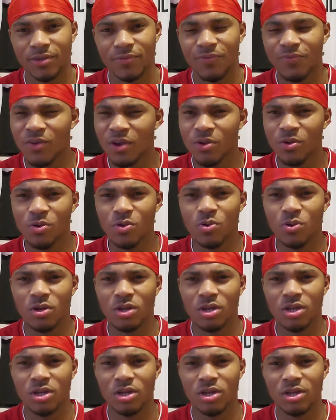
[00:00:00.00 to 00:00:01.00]
Very
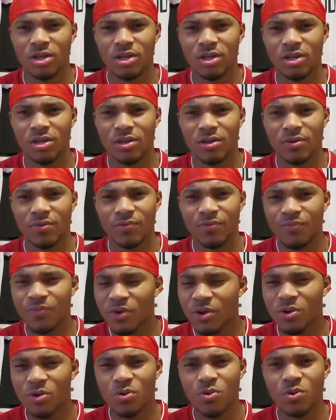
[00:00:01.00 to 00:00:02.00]
good.
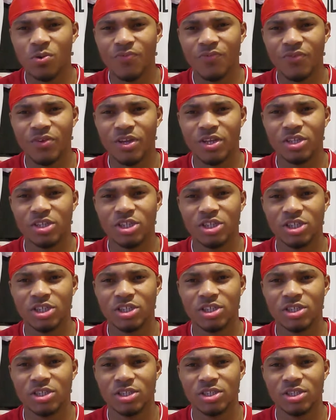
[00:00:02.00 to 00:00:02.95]
Very good finish.